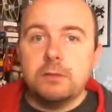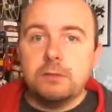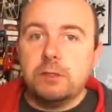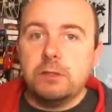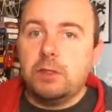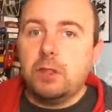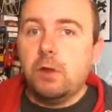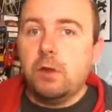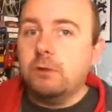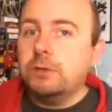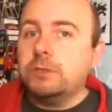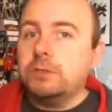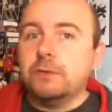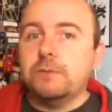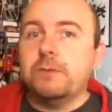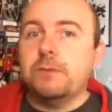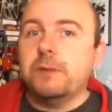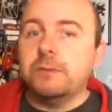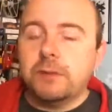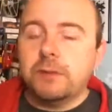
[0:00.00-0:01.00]
Loads
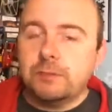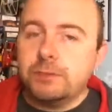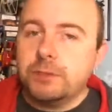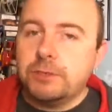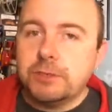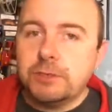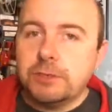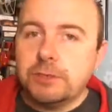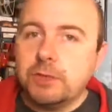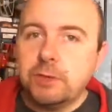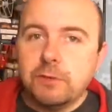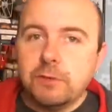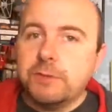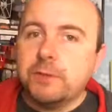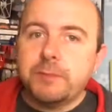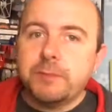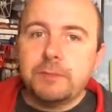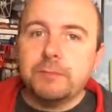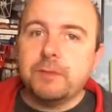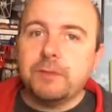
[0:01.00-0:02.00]
of pinball machines. I love the
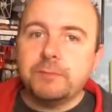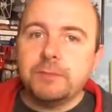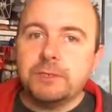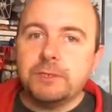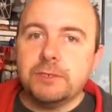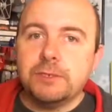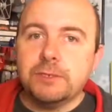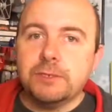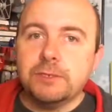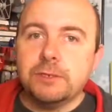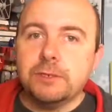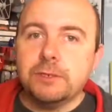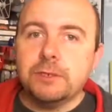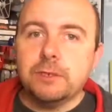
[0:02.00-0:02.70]
pinball machines.